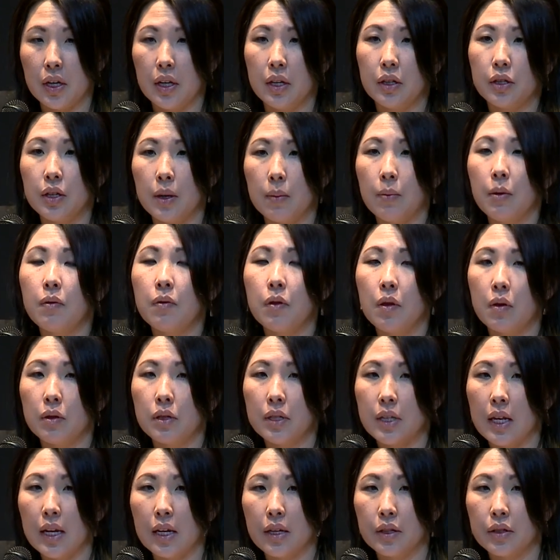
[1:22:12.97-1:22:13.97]
And some of those
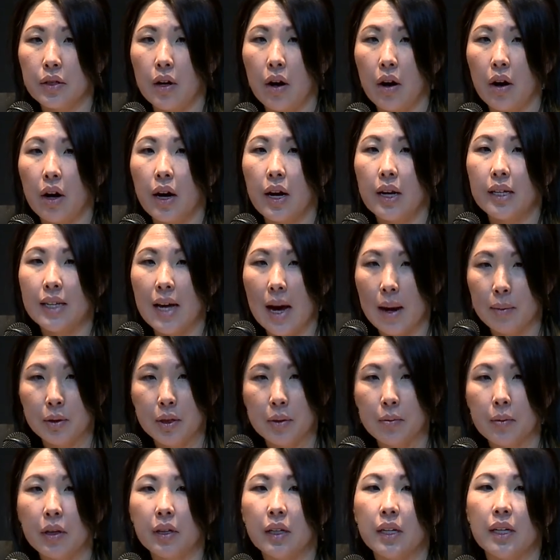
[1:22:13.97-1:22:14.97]
things are
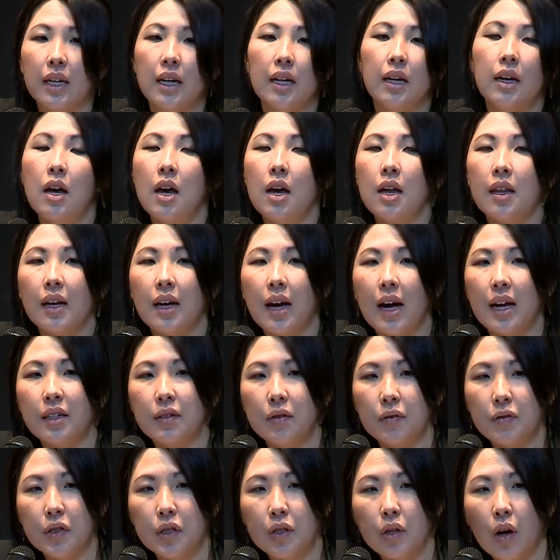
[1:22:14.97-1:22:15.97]
adaptability, the kinds
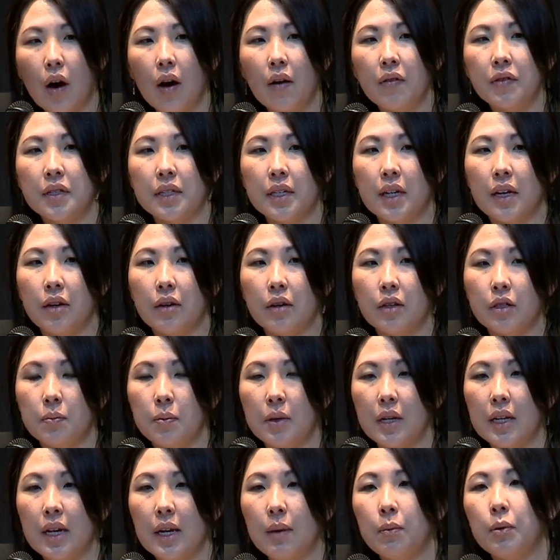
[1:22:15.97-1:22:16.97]
of soft skills,
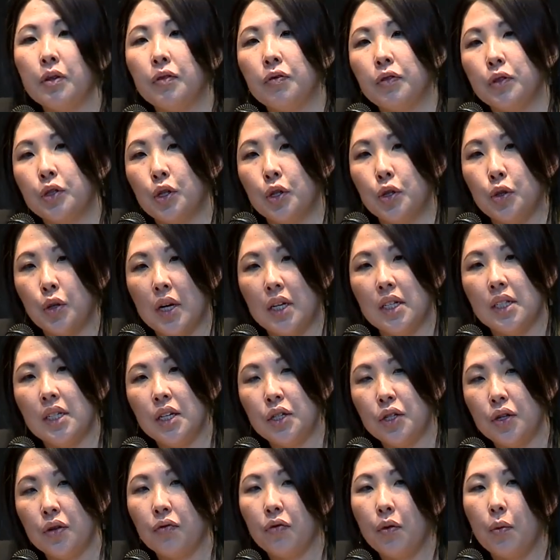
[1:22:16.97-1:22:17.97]
being able to
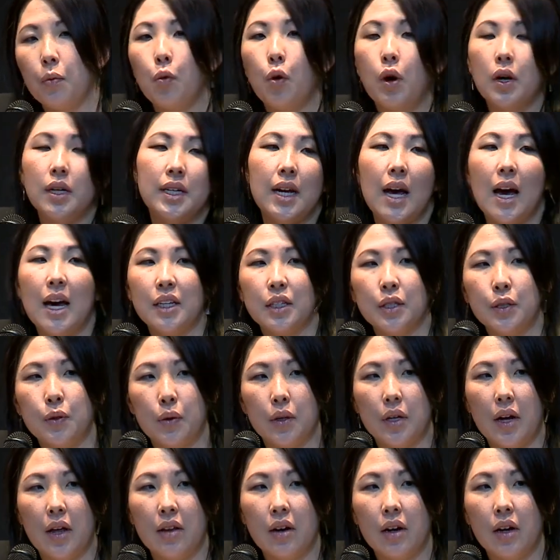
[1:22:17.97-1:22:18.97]
transition from one task to
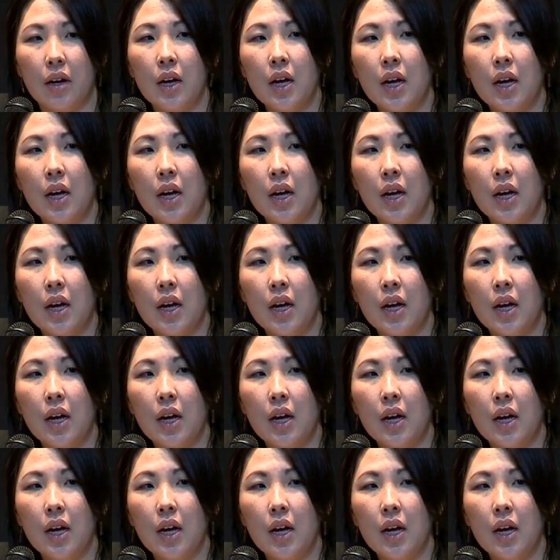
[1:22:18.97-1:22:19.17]
another,